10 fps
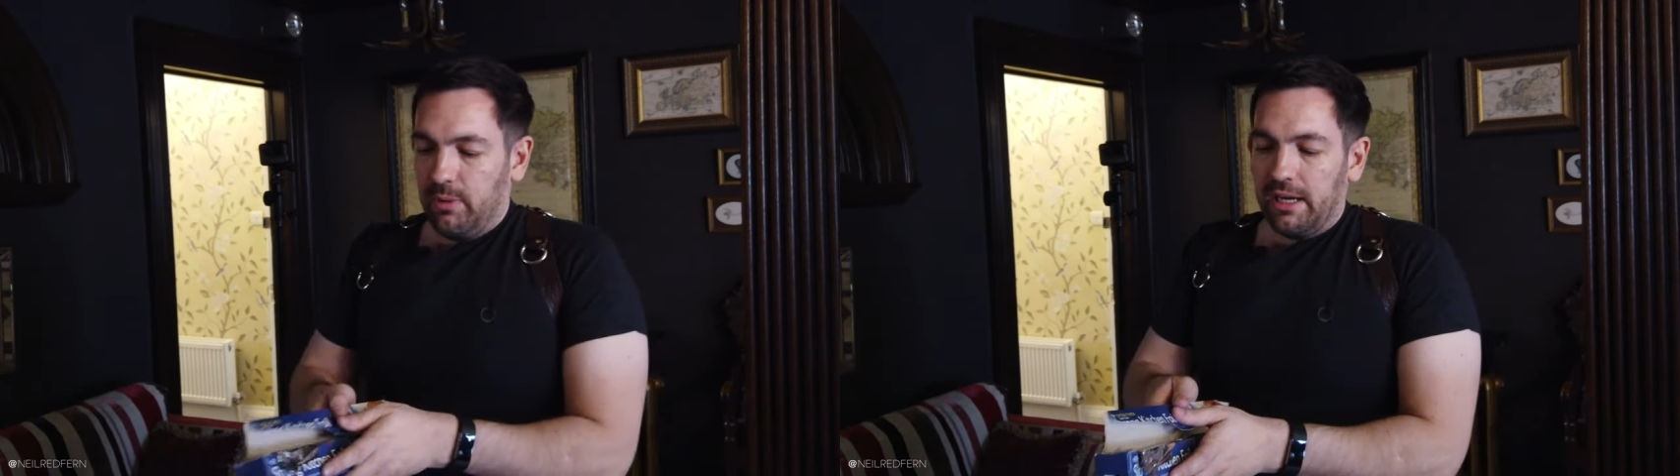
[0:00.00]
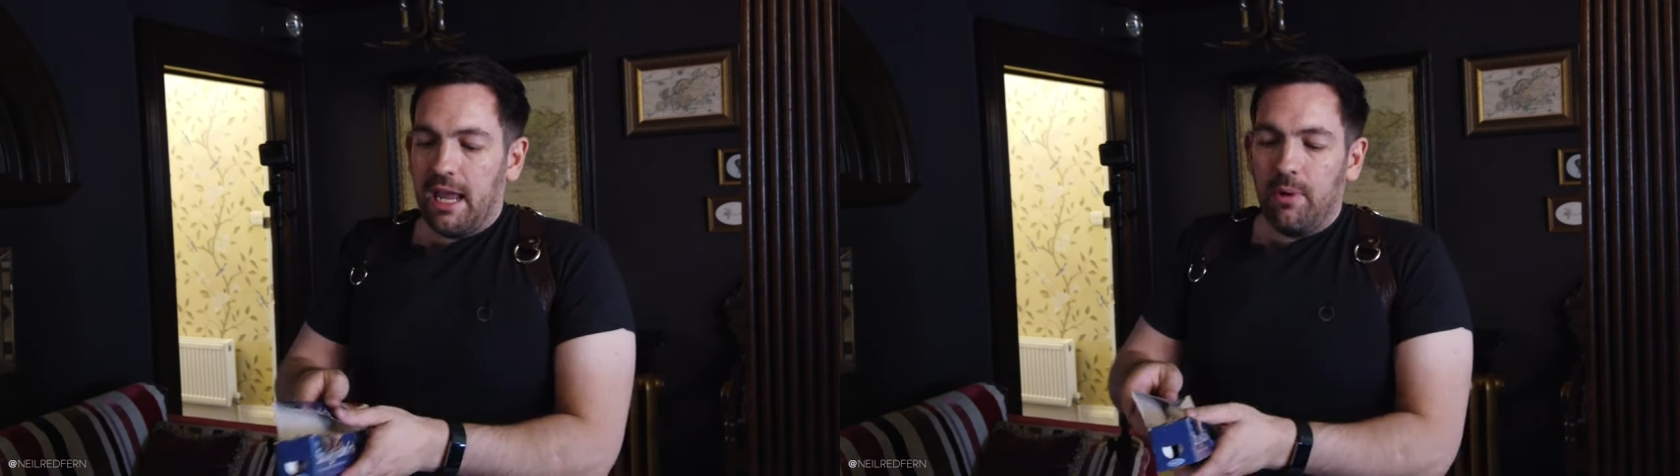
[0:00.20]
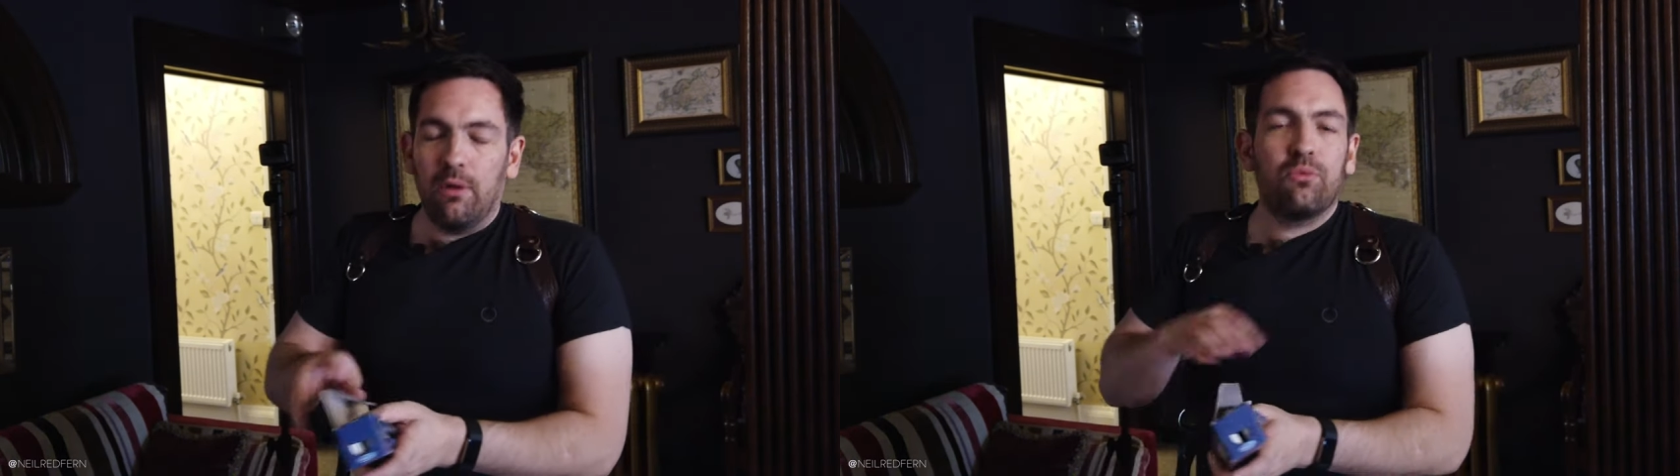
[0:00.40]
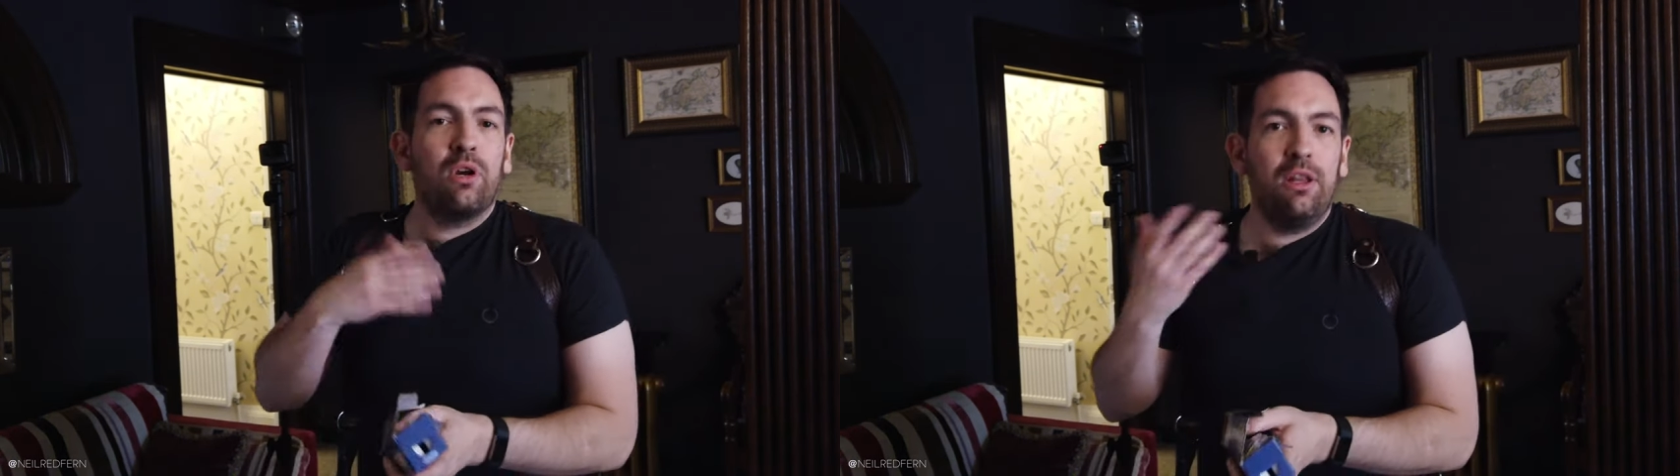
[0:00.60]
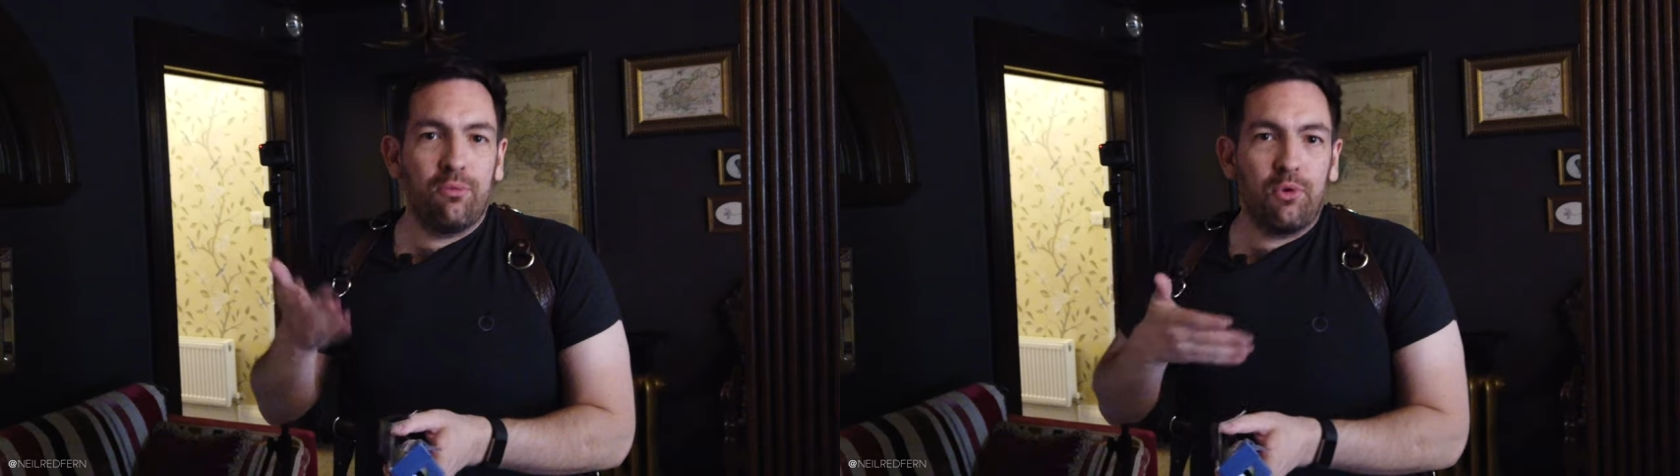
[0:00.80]
when I was
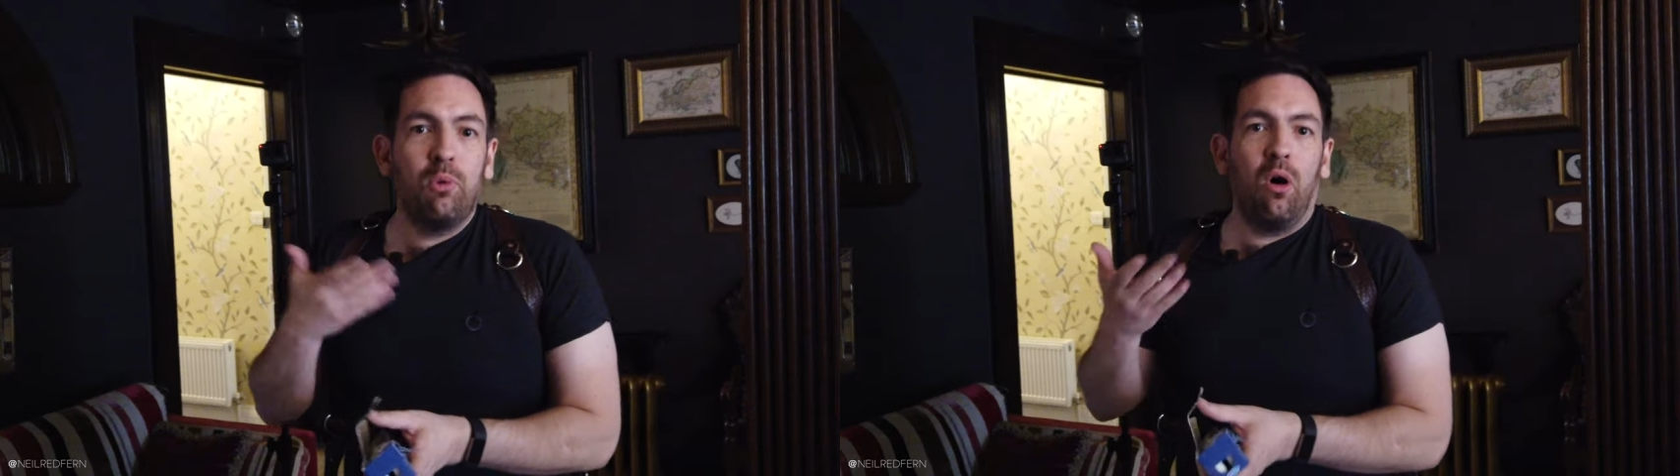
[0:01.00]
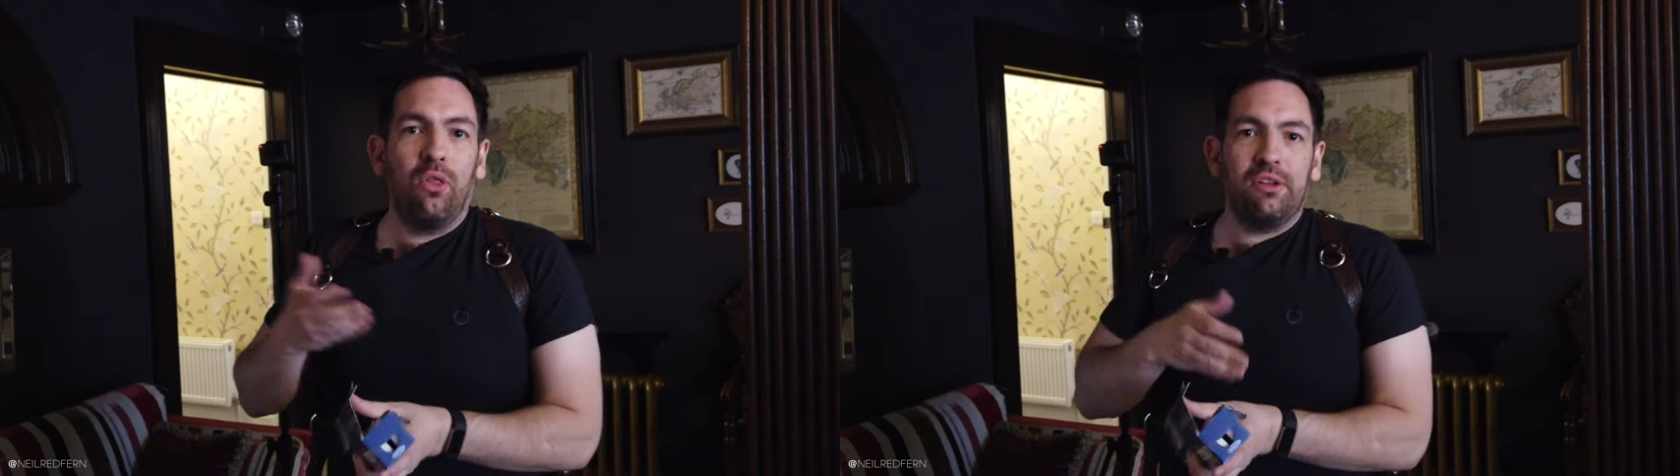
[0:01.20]
running through all